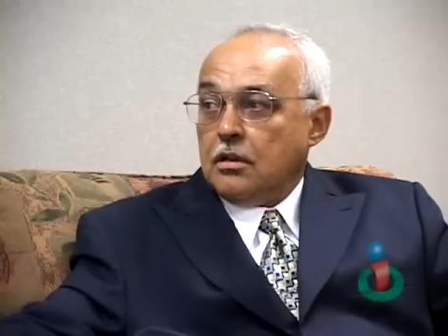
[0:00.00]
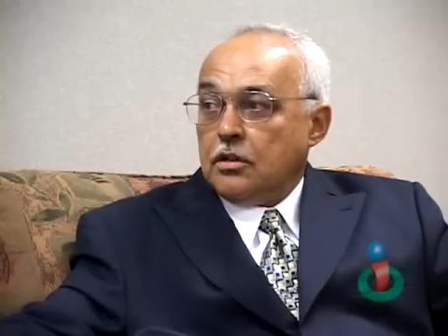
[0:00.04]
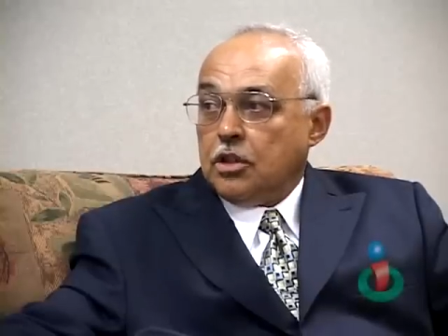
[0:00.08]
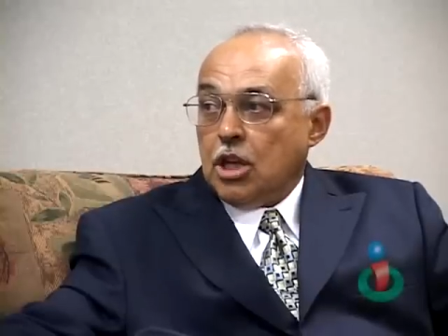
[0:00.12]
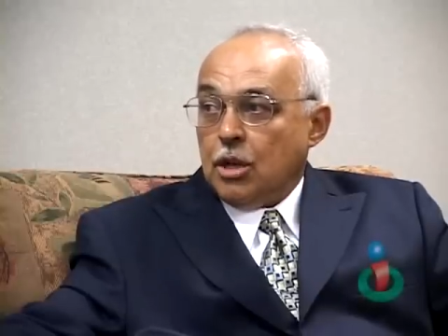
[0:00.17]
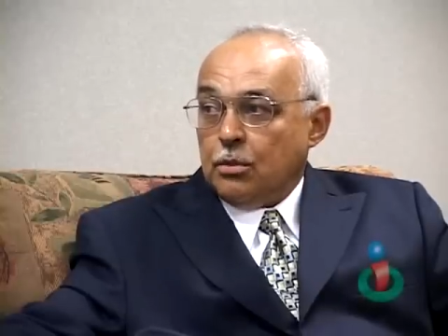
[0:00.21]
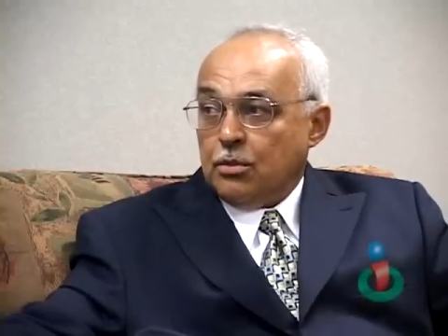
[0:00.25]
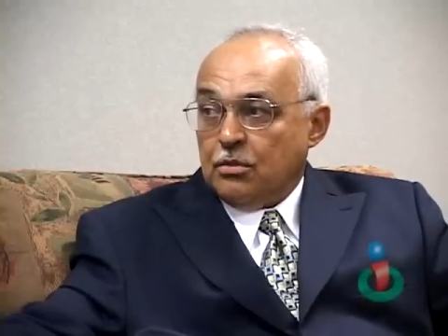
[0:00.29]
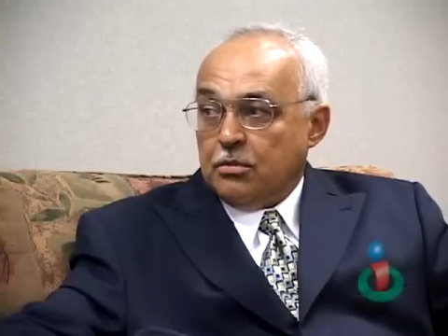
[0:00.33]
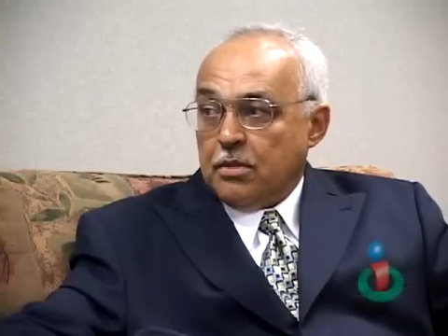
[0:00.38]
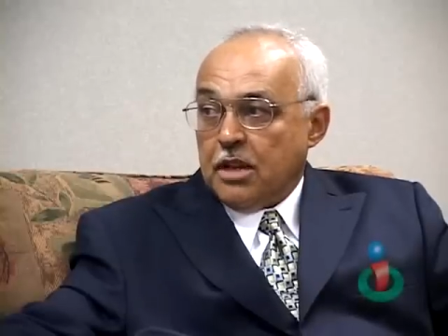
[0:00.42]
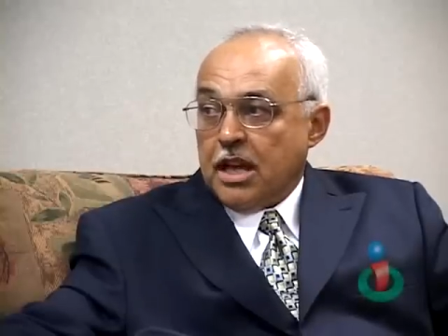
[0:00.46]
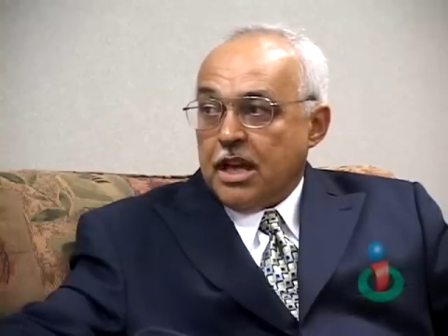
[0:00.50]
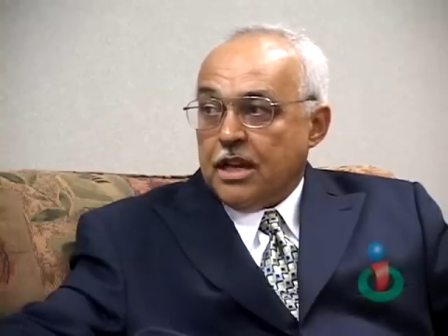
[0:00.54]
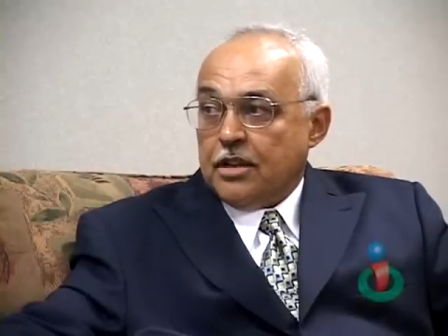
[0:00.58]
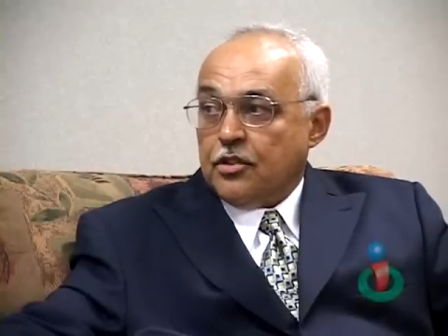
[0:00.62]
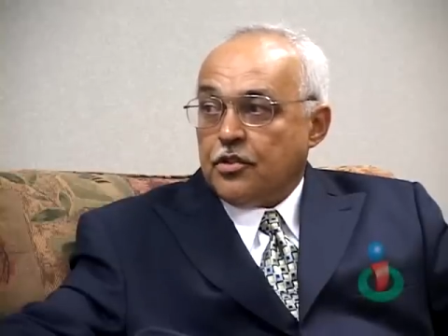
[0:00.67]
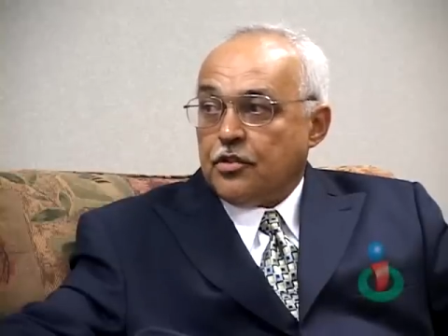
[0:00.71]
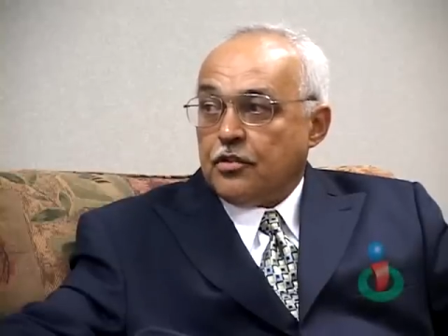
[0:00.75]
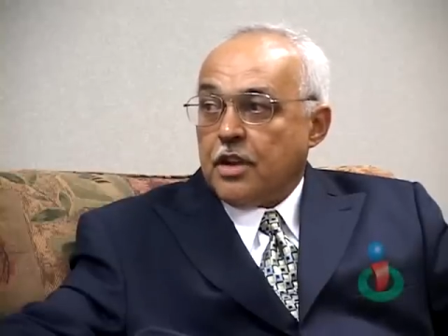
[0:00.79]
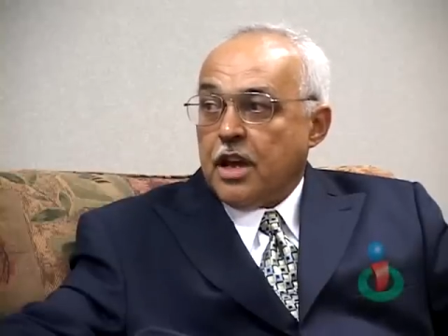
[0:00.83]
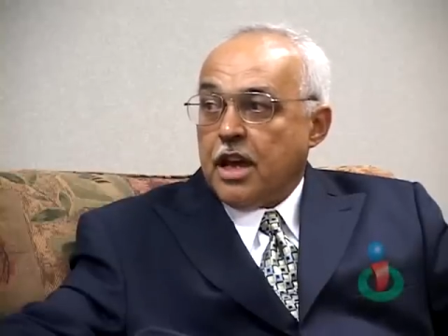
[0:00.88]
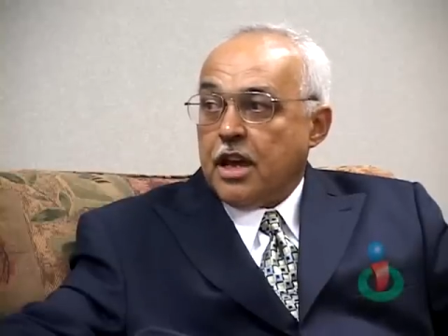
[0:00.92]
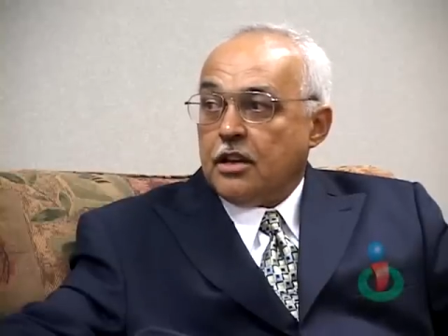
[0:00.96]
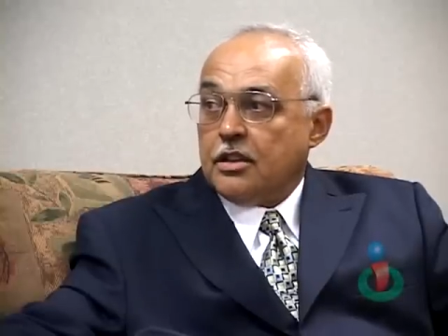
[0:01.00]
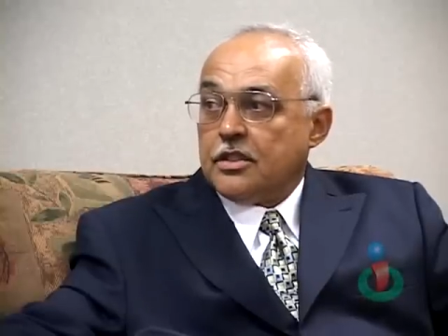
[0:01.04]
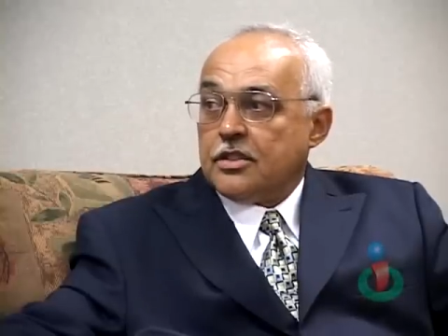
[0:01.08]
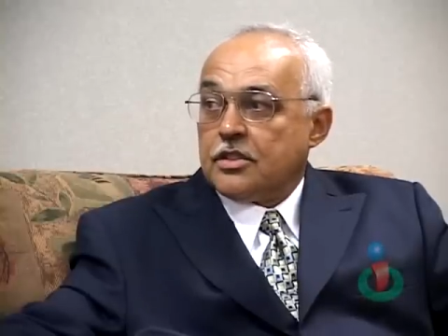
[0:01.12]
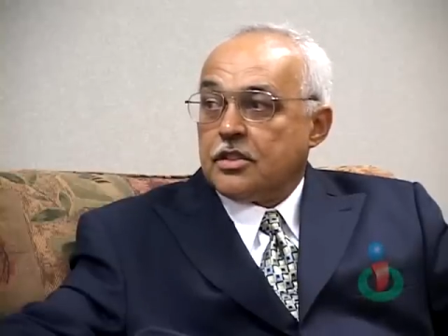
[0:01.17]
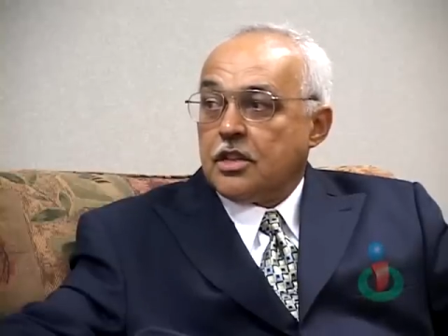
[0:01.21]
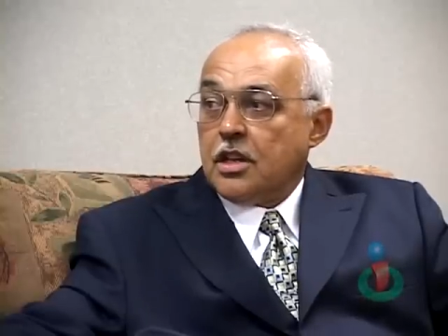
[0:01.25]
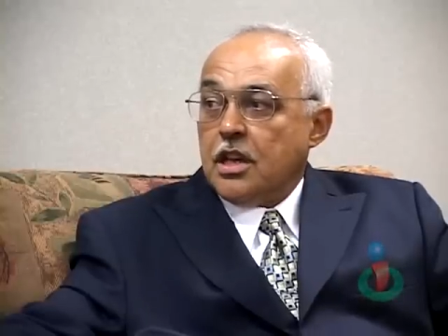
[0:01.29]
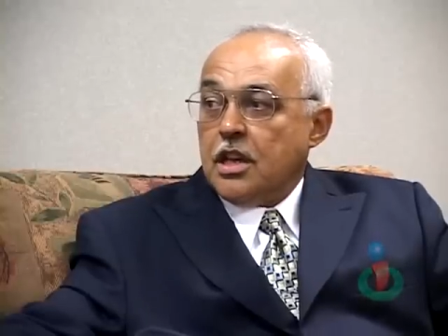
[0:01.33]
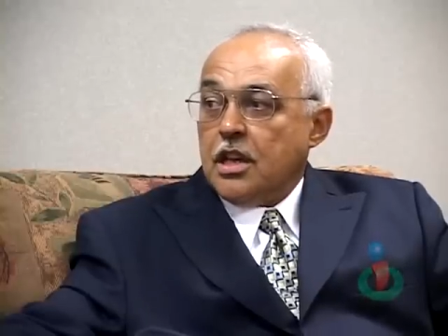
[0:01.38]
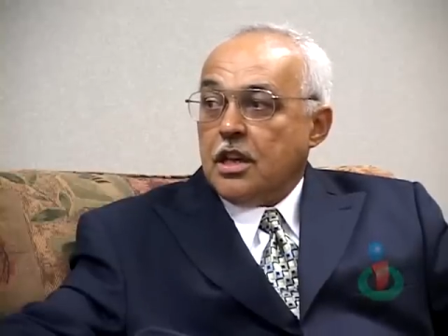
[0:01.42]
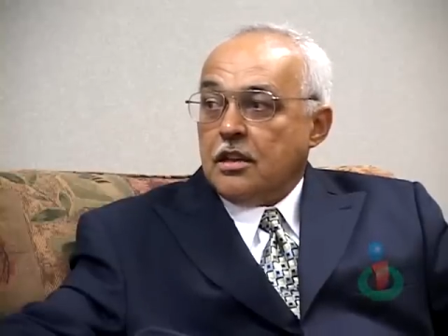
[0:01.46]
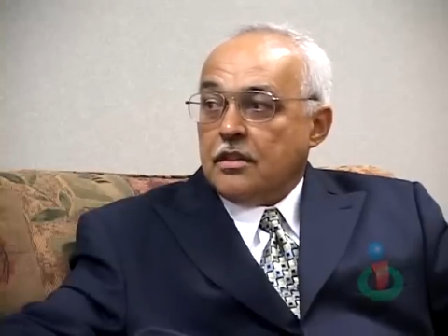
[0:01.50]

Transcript: double-blind trials.